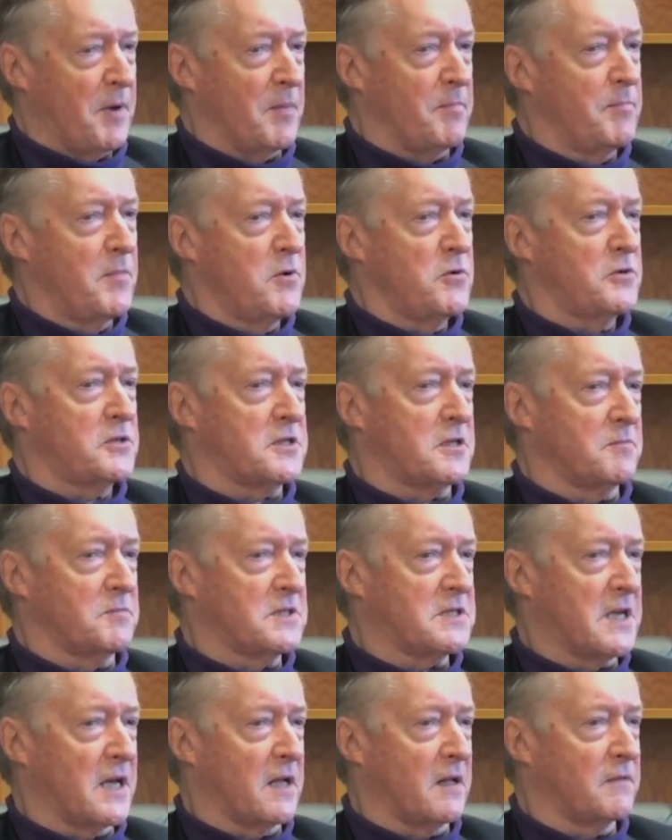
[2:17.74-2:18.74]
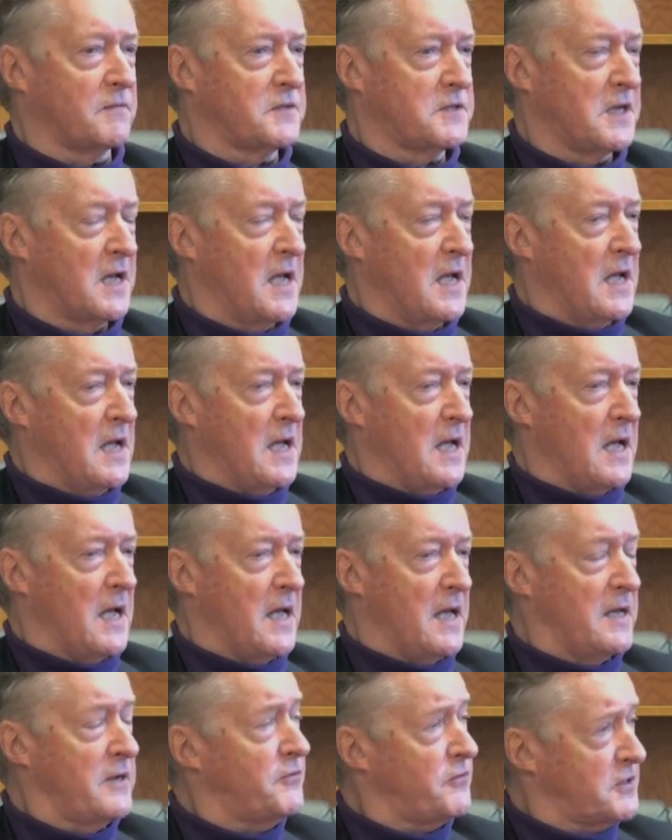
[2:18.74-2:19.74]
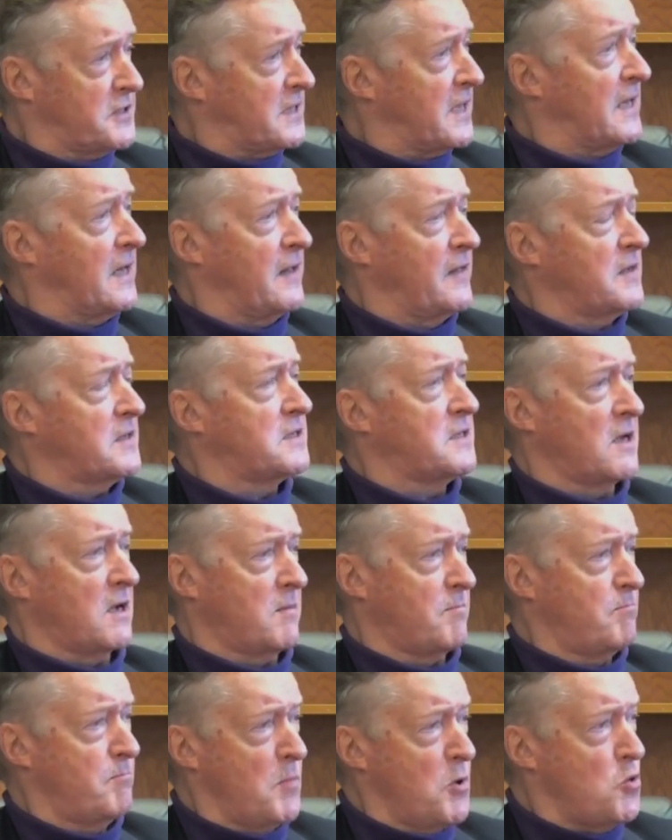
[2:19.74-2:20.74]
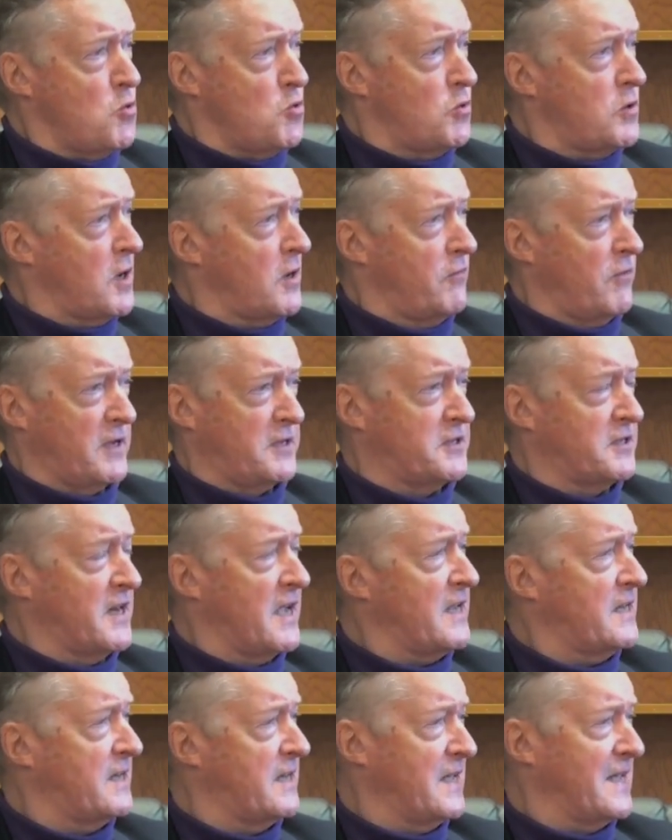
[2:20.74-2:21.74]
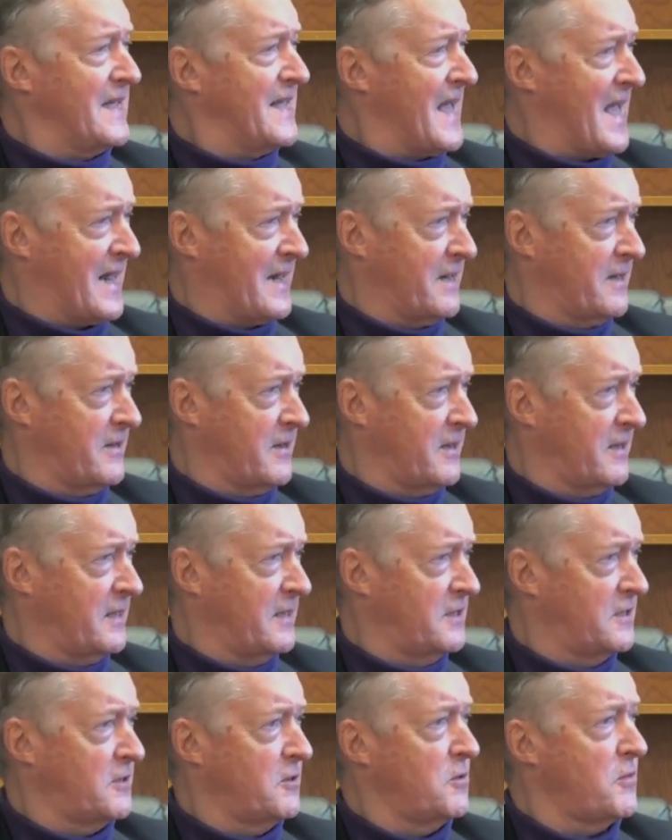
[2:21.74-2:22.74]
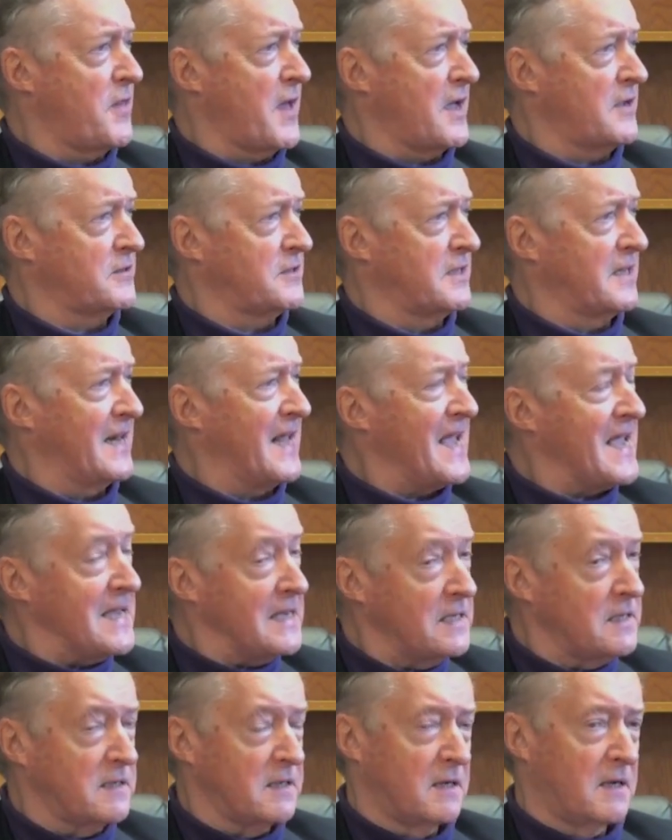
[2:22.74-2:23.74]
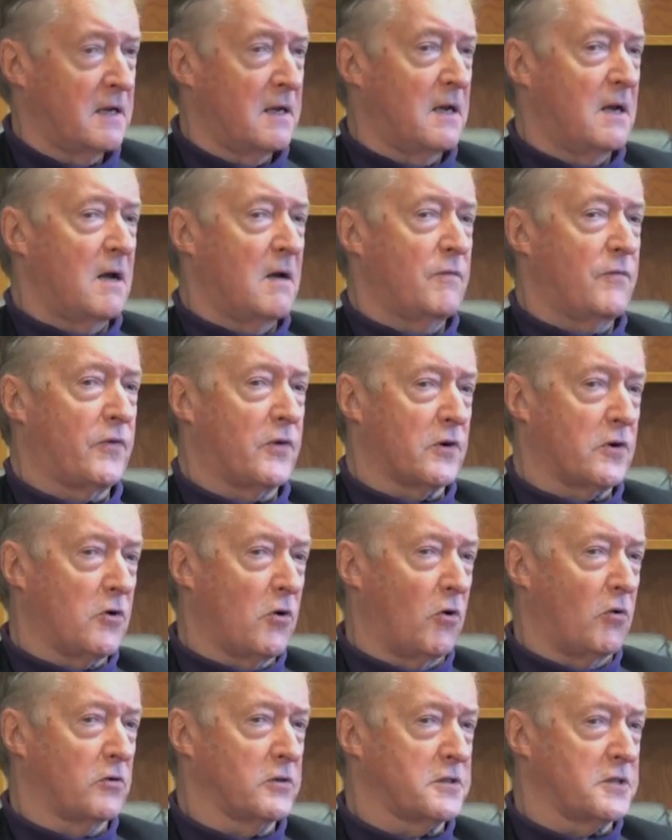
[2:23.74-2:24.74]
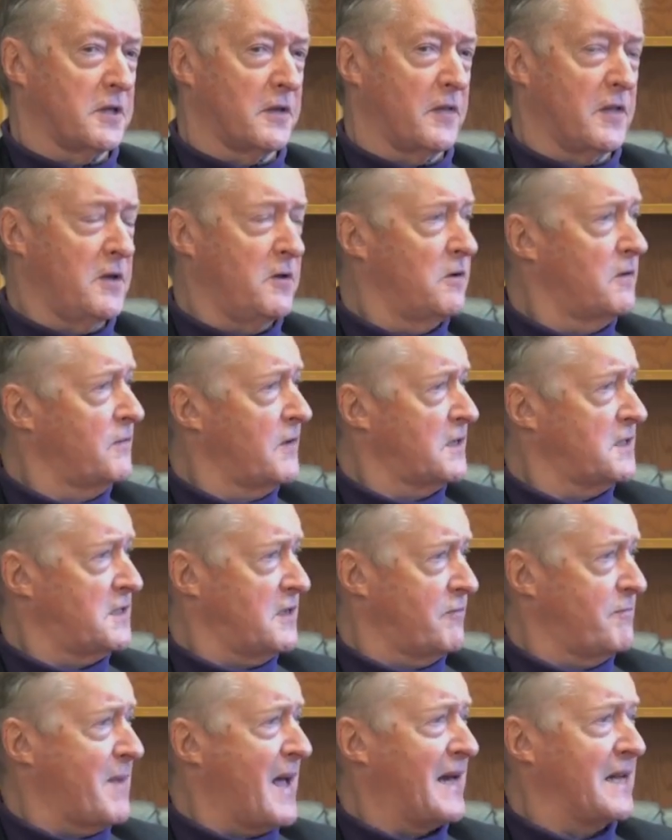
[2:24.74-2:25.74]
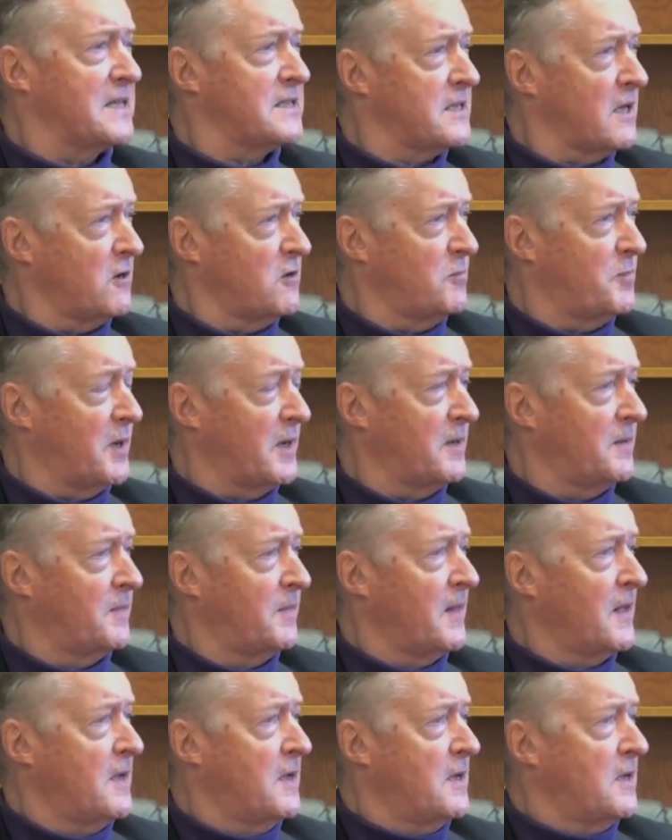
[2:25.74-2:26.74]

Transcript: But MOOCs themselves, interestingly, the term MOOC originated in Canada in 2008 for a course at the University of Manitoba